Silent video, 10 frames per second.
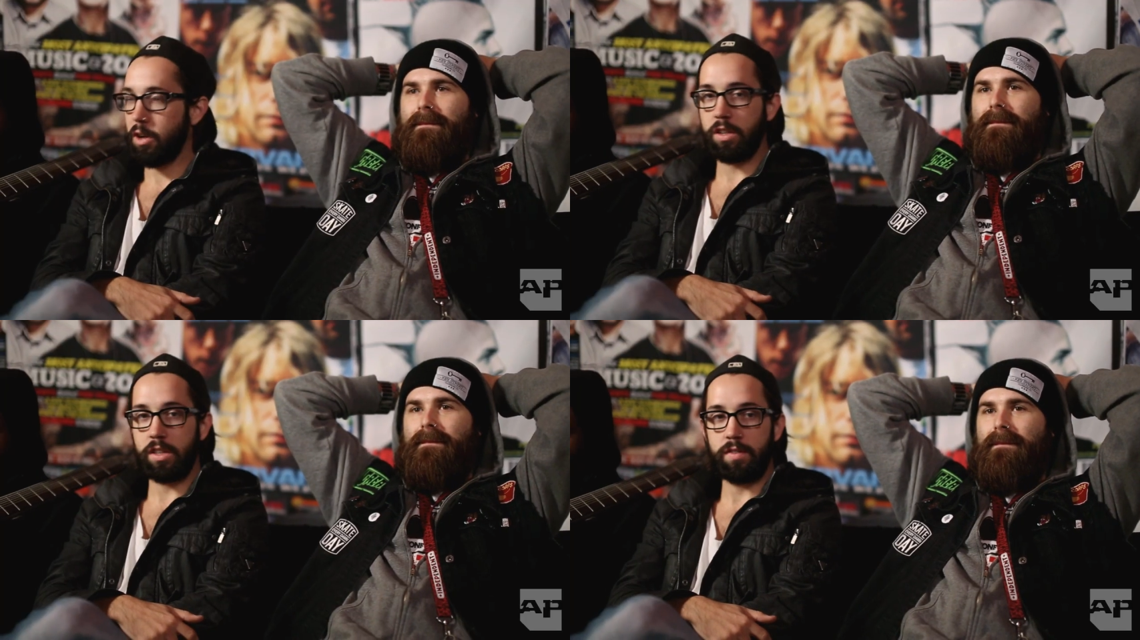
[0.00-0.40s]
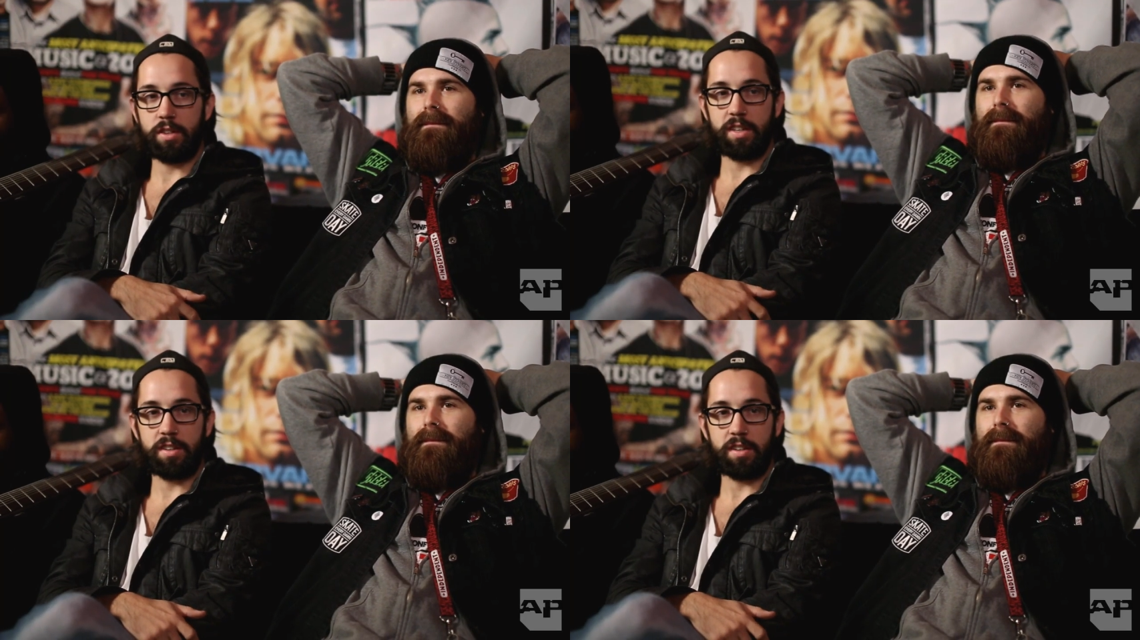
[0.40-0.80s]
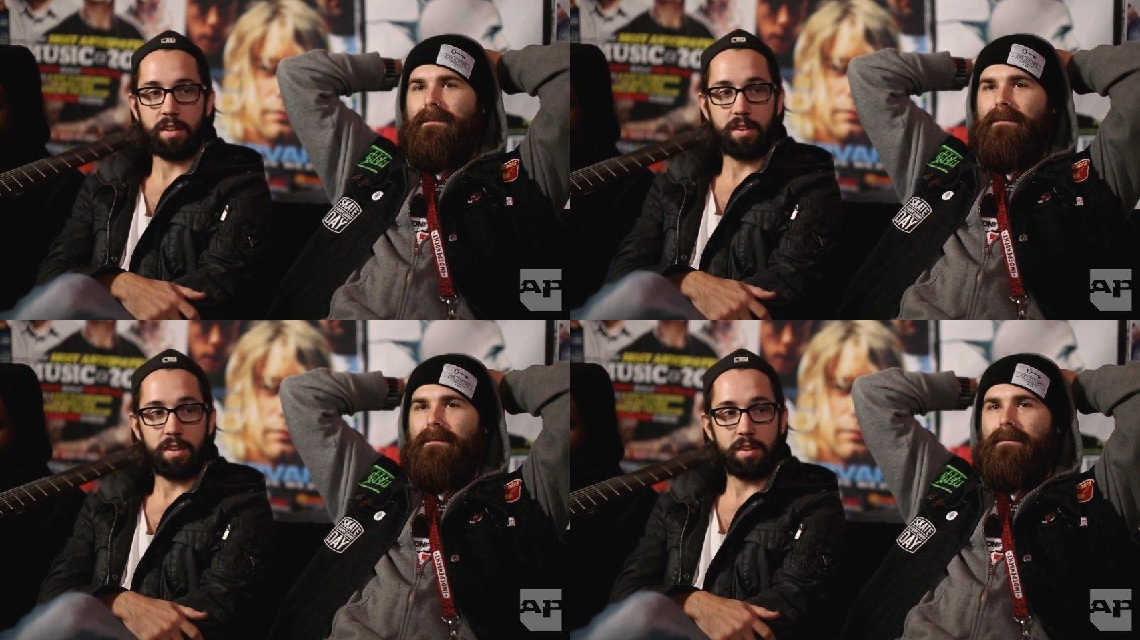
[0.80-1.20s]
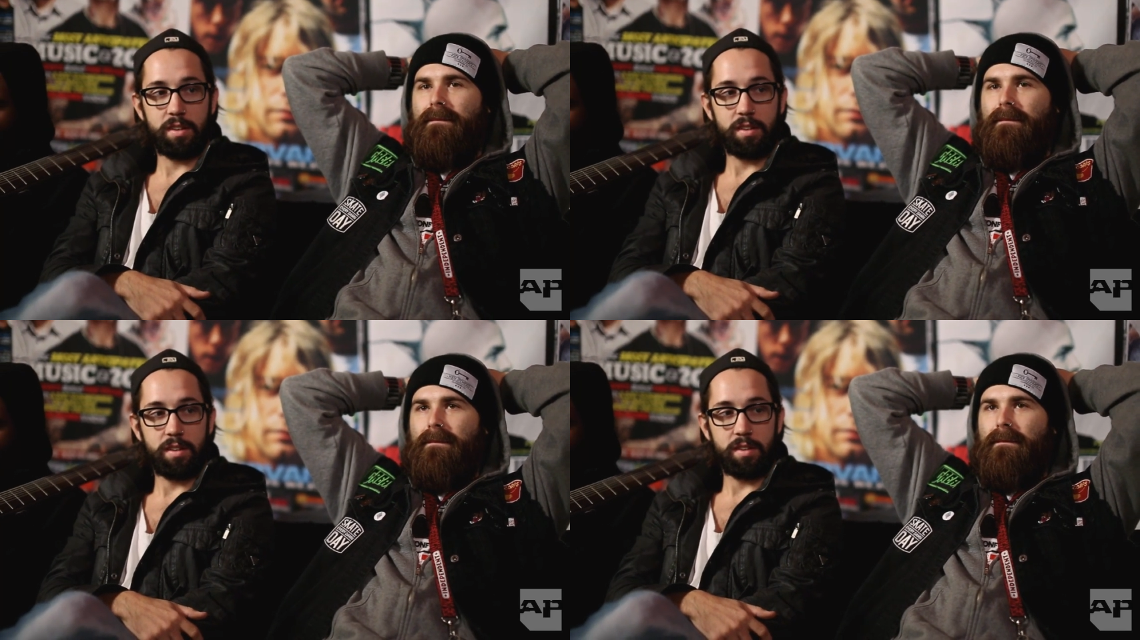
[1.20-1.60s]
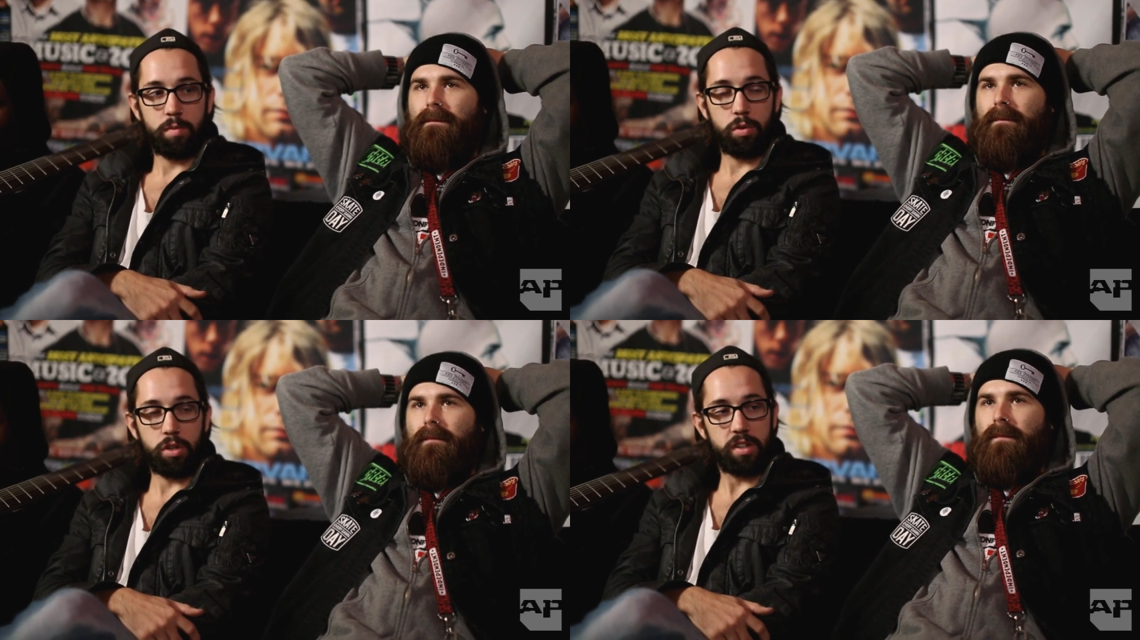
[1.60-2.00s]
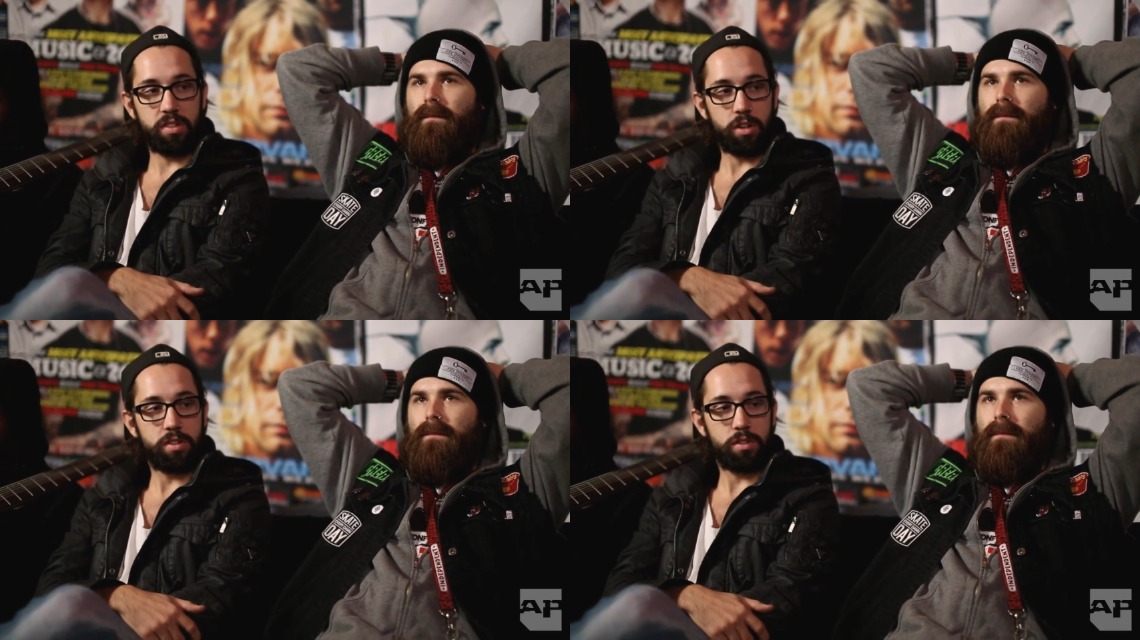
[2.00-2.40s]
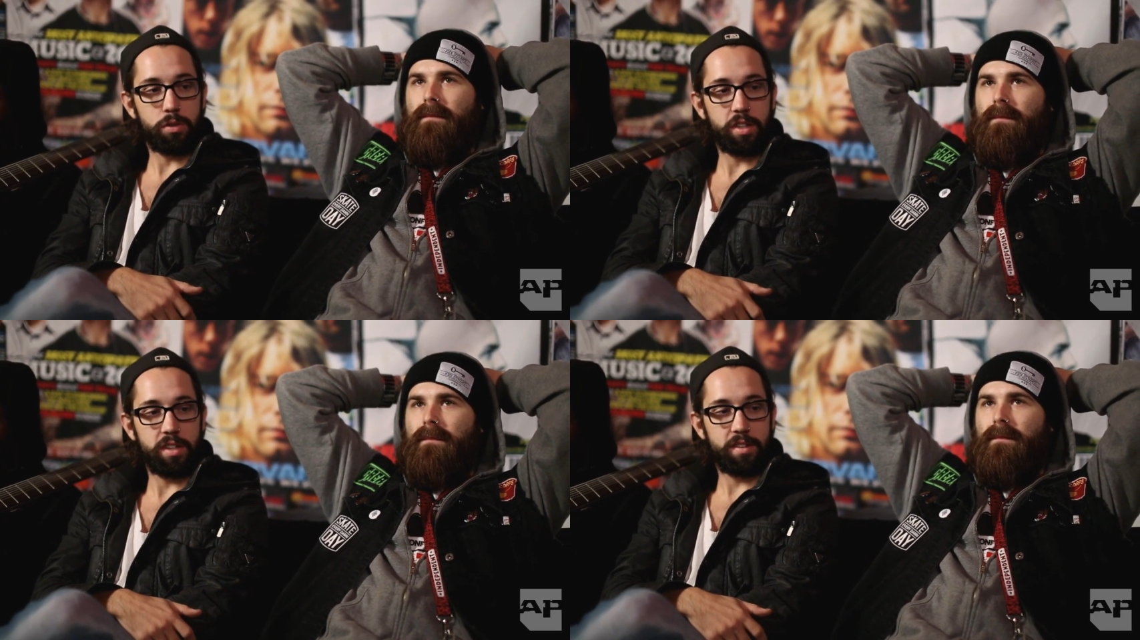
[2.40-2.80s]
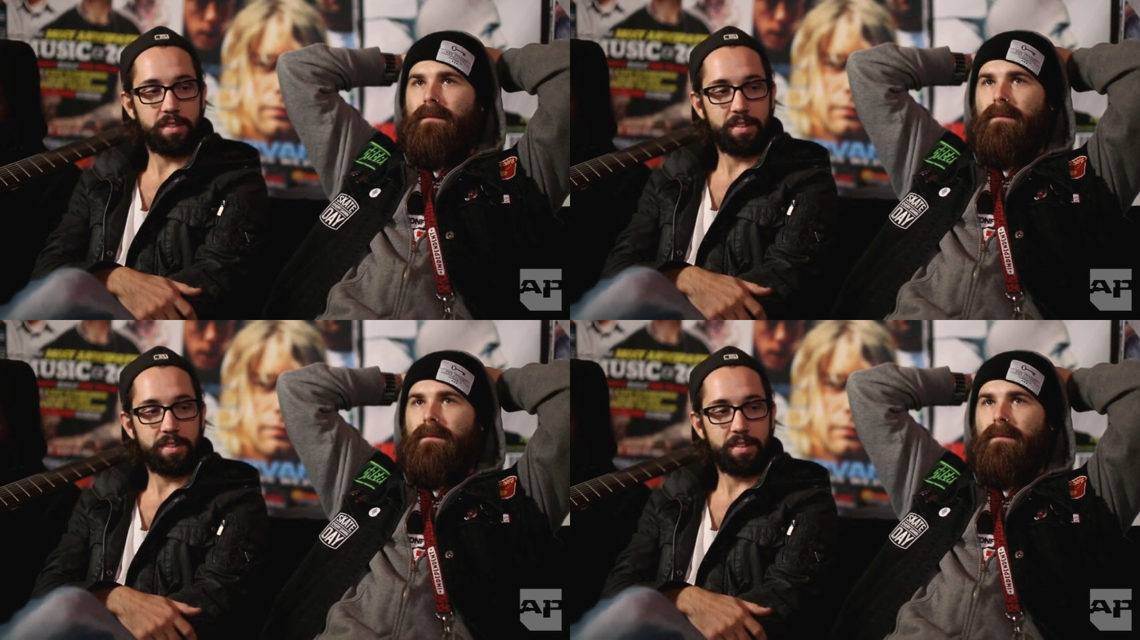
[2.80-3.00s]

Speaker 1: Al Cleveland put us onto it.